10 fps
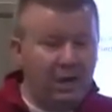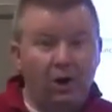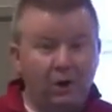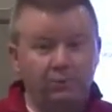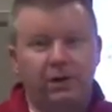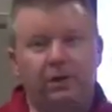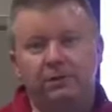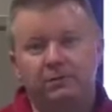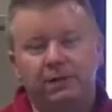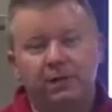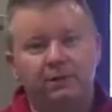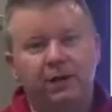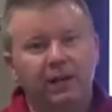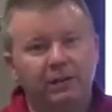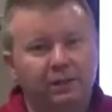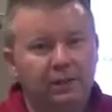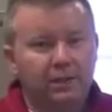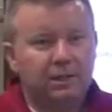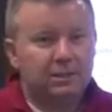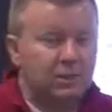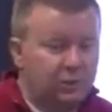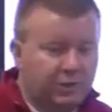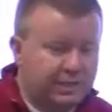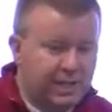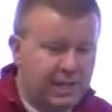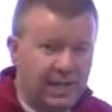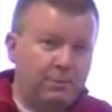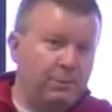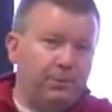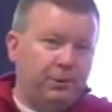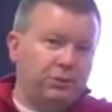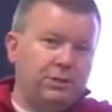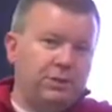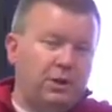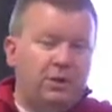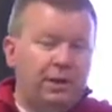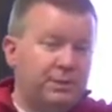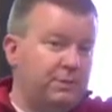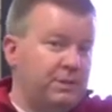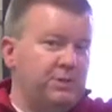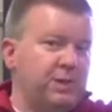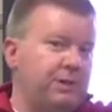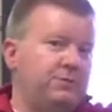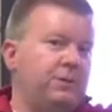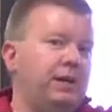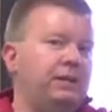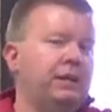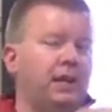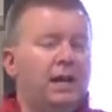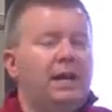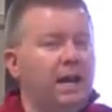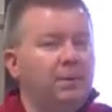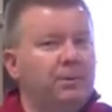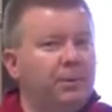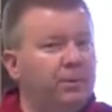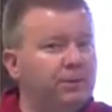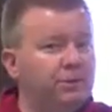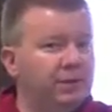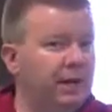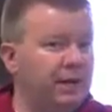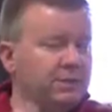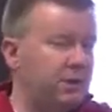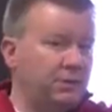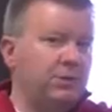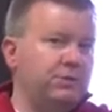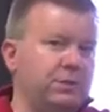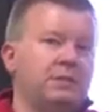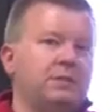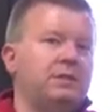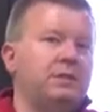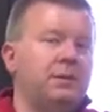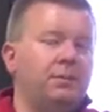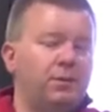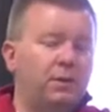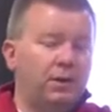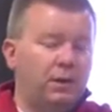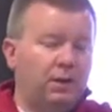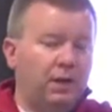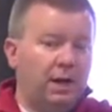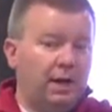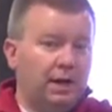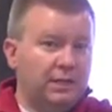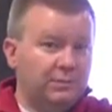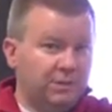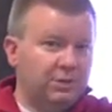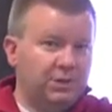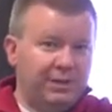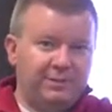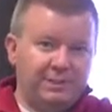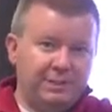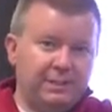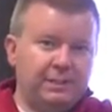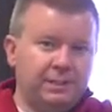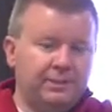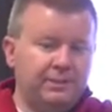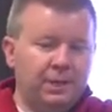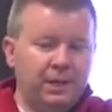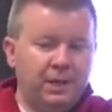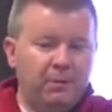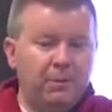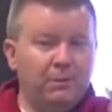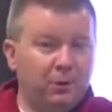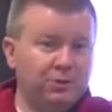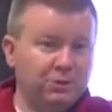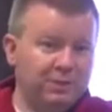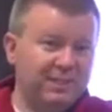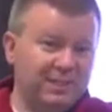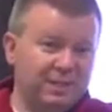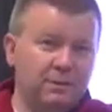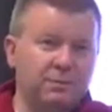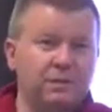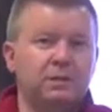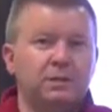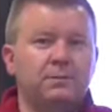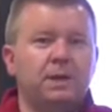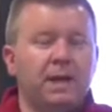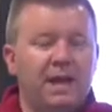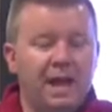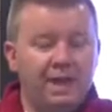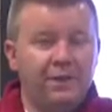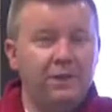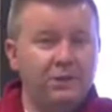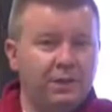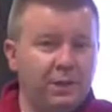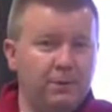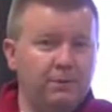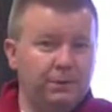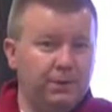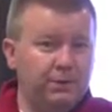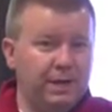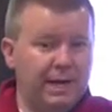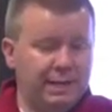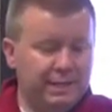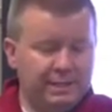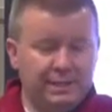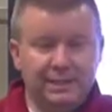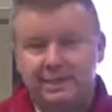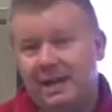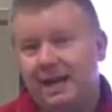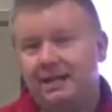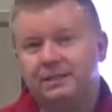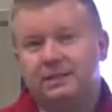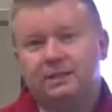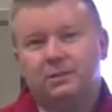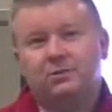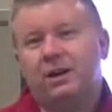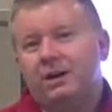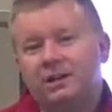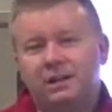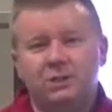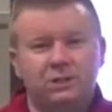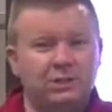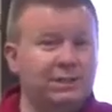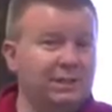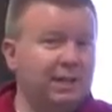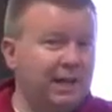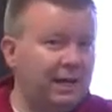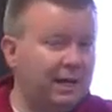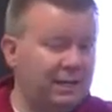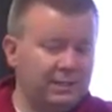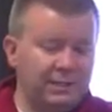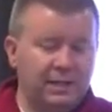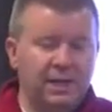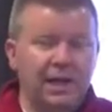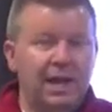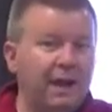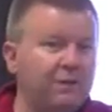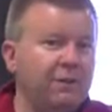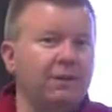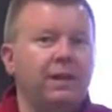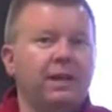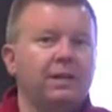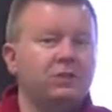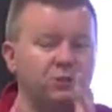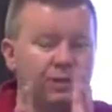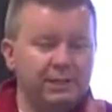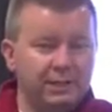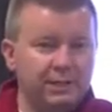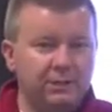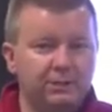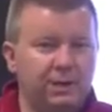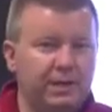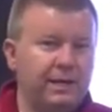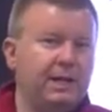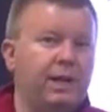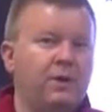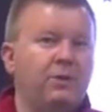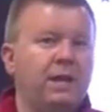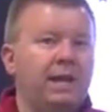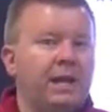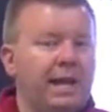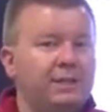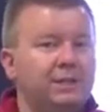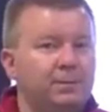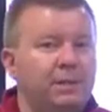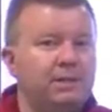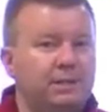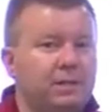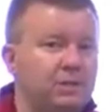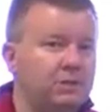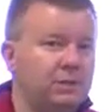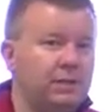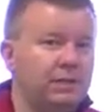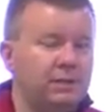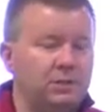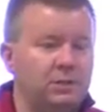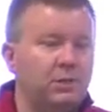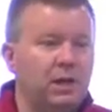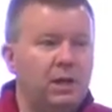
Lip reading: hardware thing, right? So you could take a propulsion or a spacecraft, right? And I'm a propulsion guy, so I'll use it as an example. Spacecraft is the system, propulsion is the subsystem, and then you can go below that into the tanks, the rocket engine, the lines, everything. And so you continue to break it down into the pieces that you need it to.